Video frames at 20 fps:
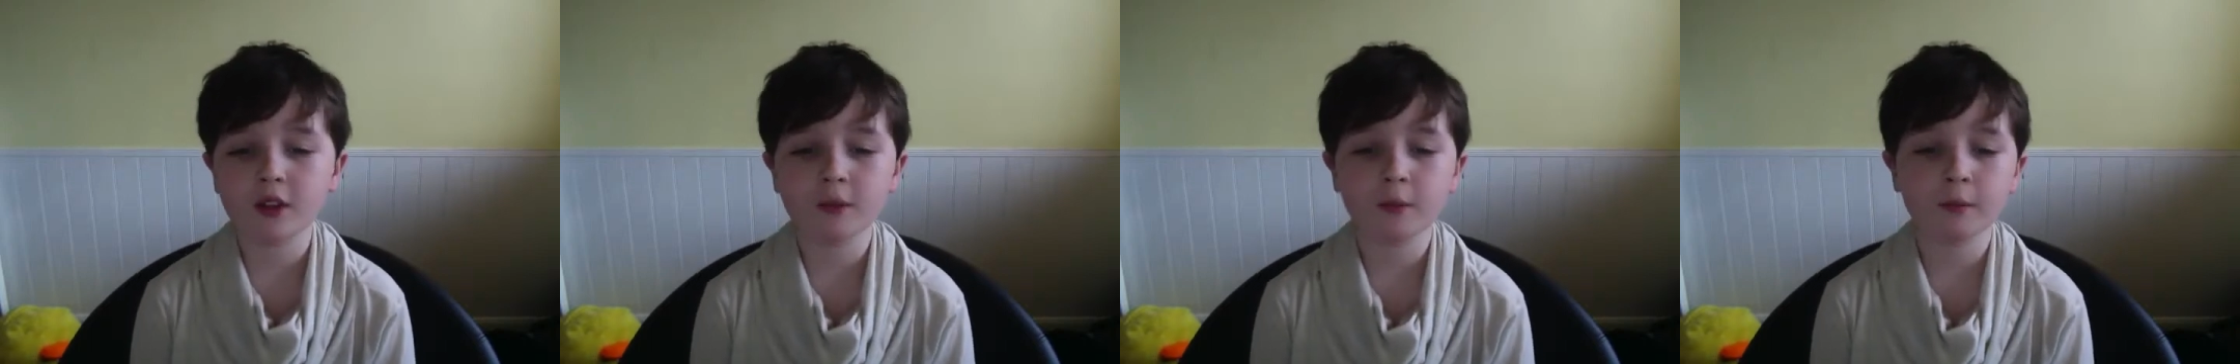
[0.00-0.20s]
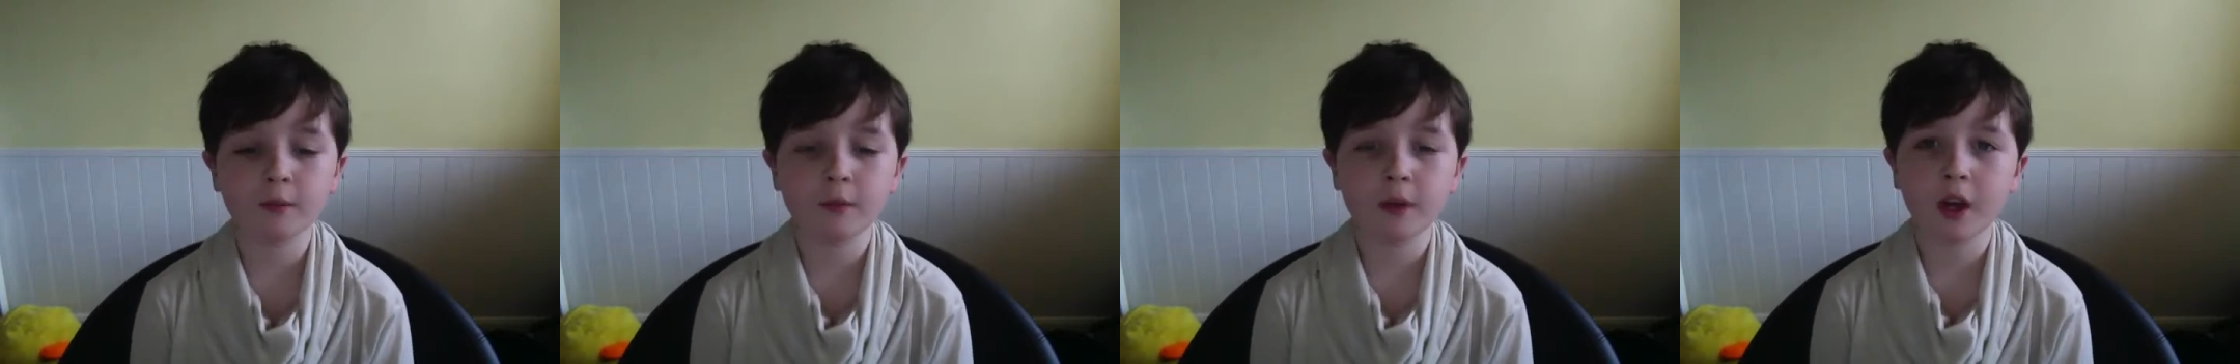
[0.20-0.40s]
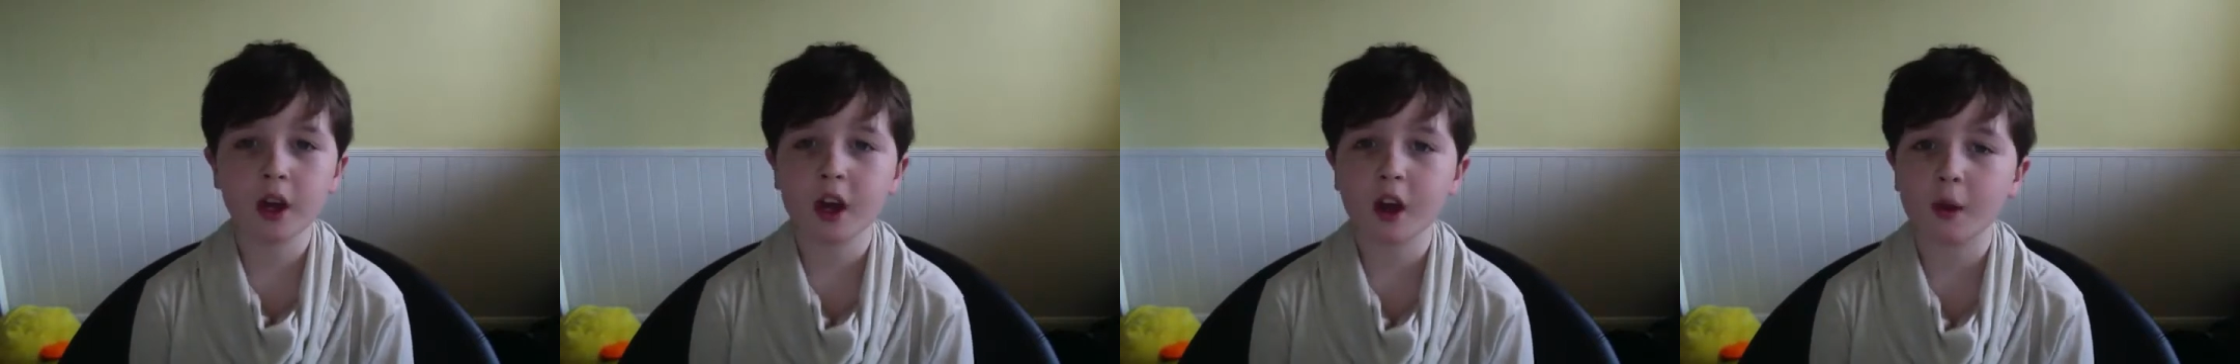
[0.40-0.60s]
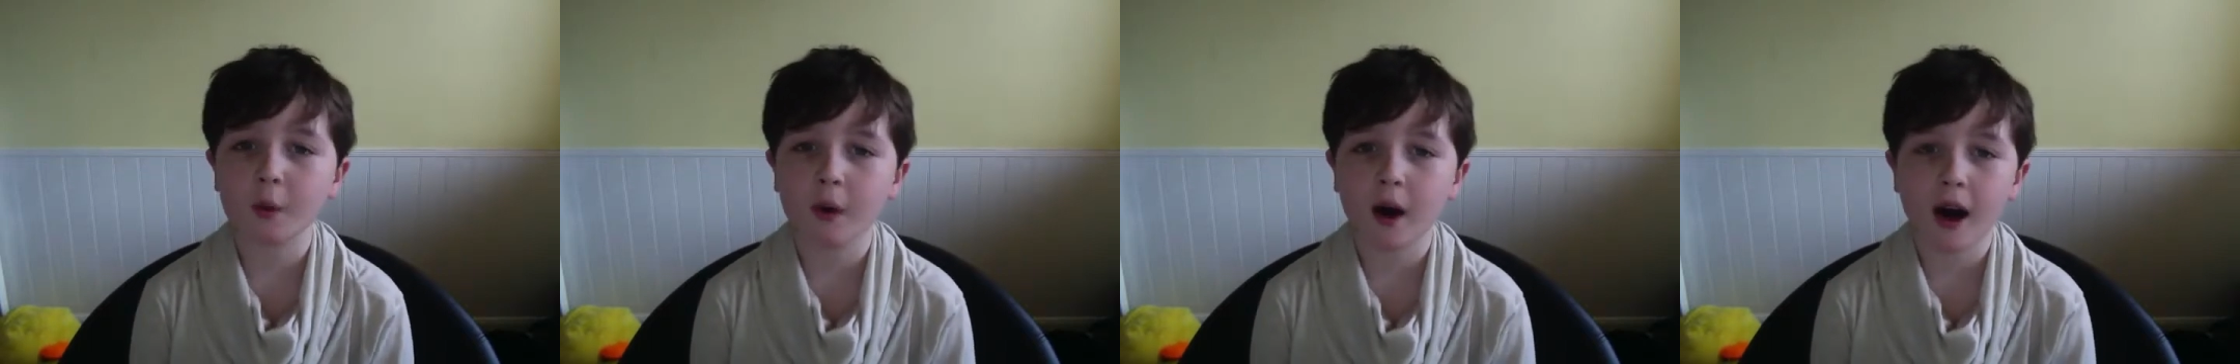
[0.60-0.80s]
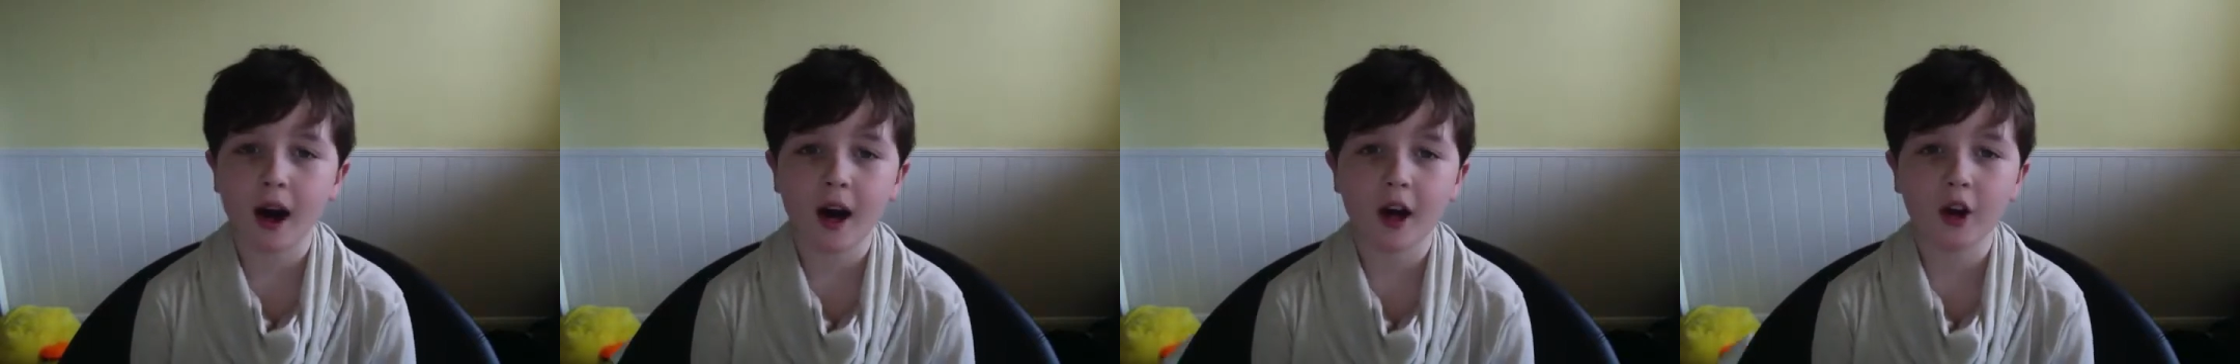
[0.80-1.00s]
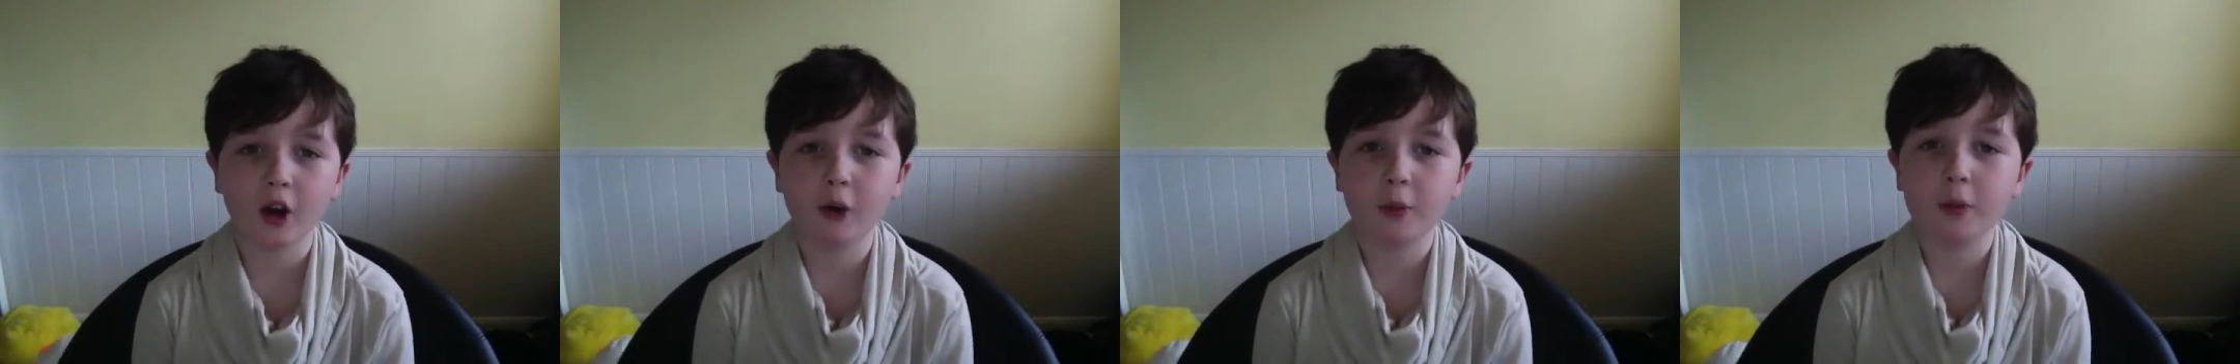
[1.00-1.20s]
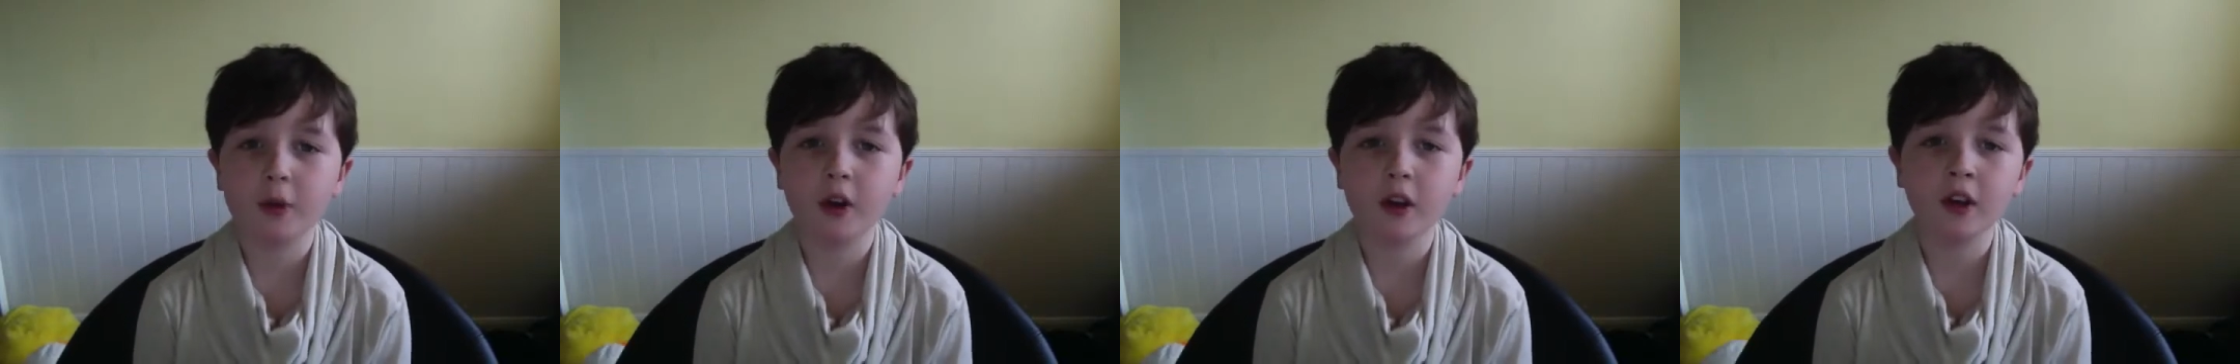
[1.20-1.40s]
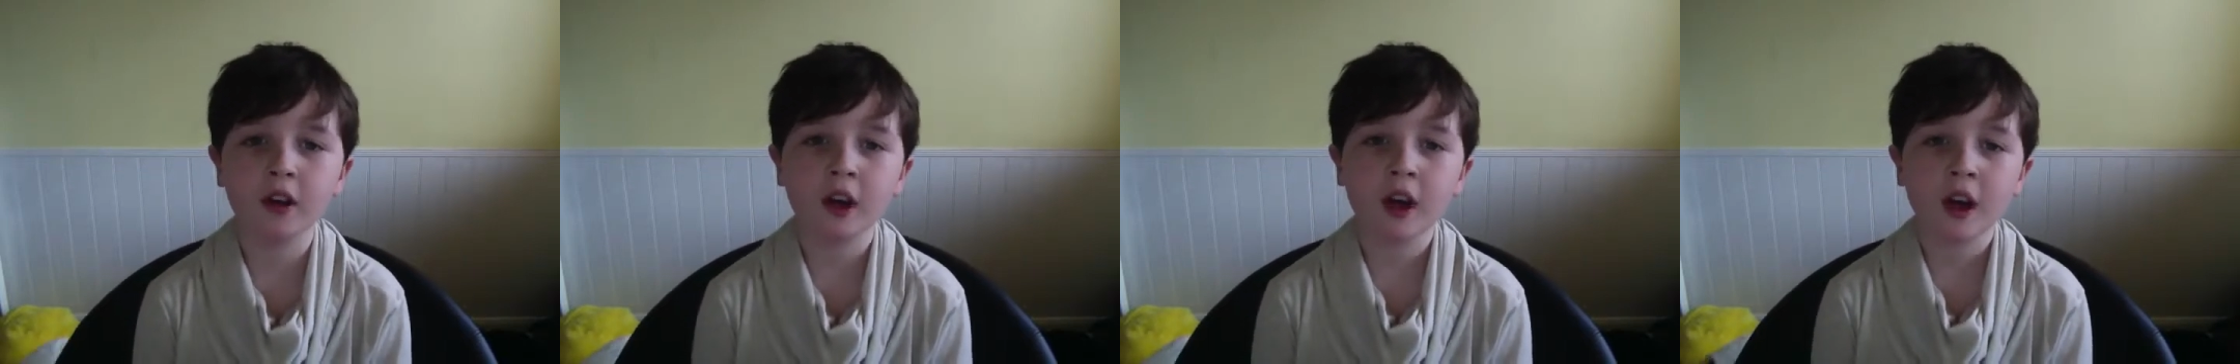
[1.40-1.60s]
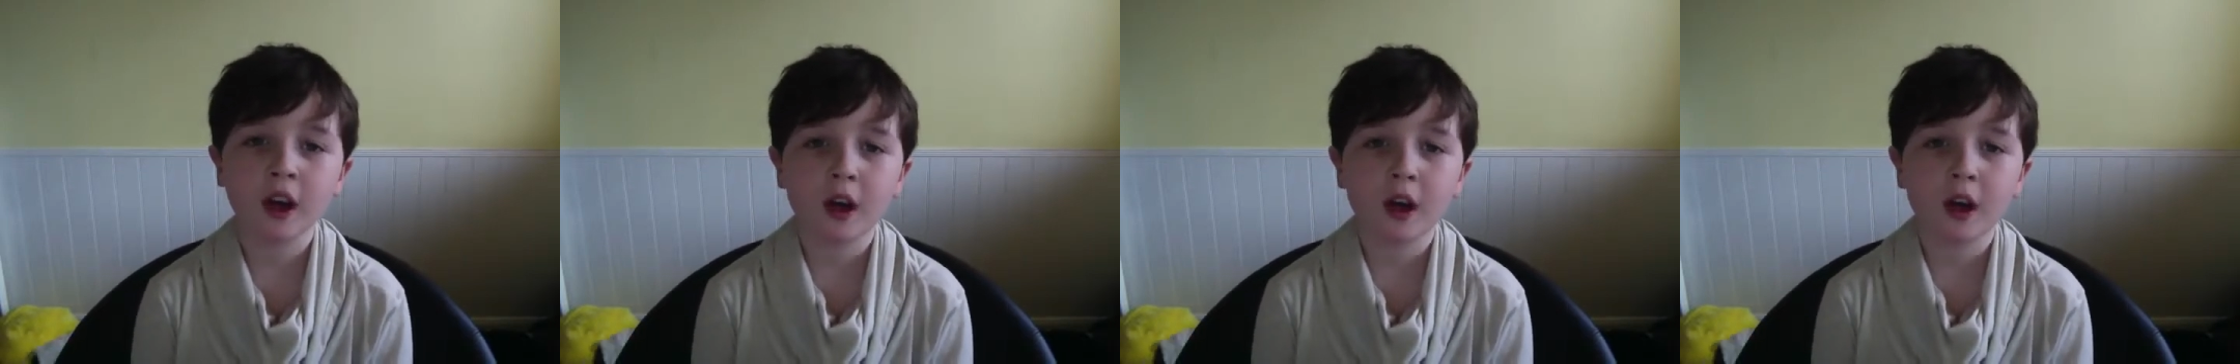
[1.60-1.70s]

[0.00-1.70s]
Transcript: in me wide open,